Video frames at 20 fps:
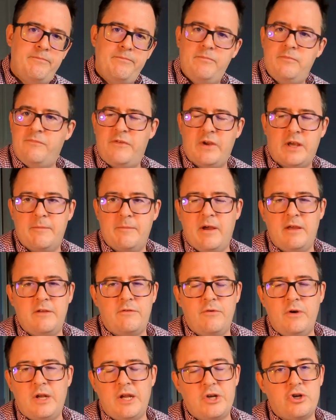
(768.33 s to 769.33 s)
figured
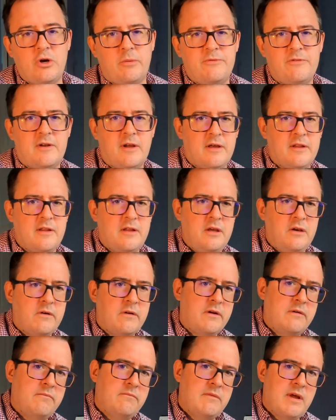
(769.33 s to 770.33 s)
bass reading chops together, you
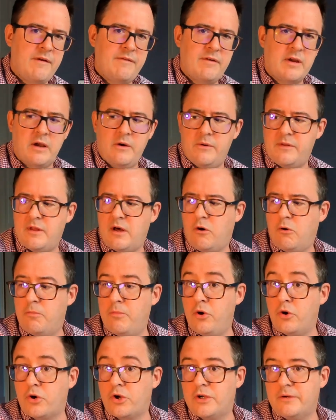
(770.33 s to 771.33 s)
can have a go at the whole
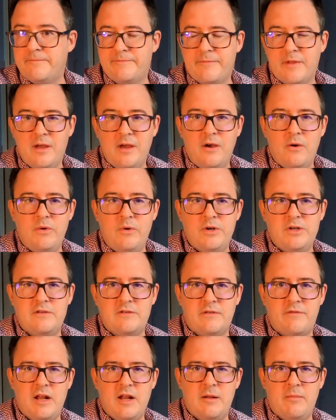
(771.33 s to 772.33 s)
book, which
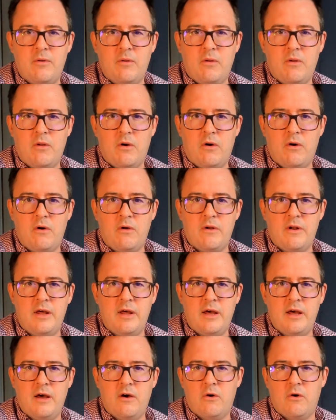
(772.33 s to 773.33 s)
is available on
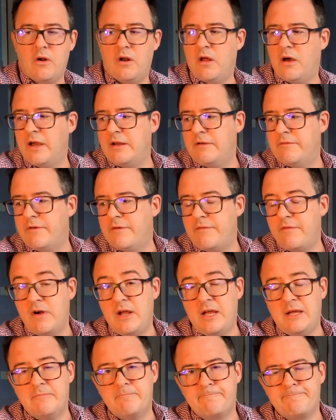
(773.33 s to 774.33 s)
online for
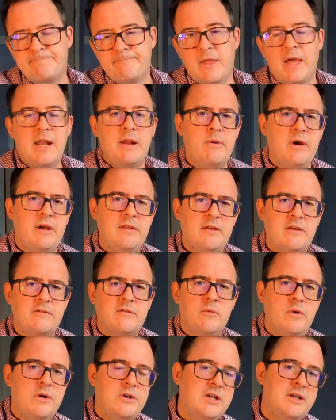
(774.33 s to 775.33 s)
free. Anyway, thanks
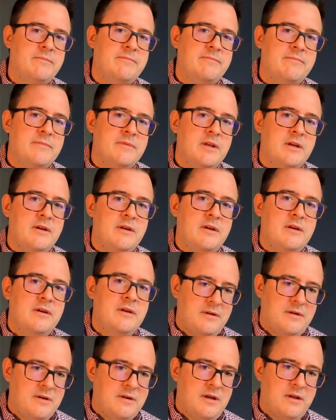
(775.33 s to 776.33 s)
for watching.
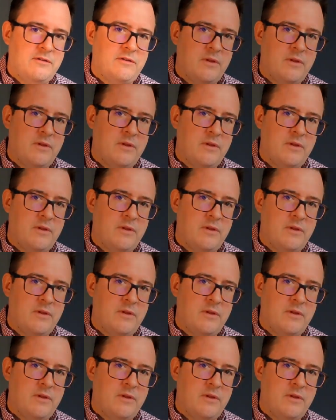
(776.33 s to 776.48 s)
I'll see you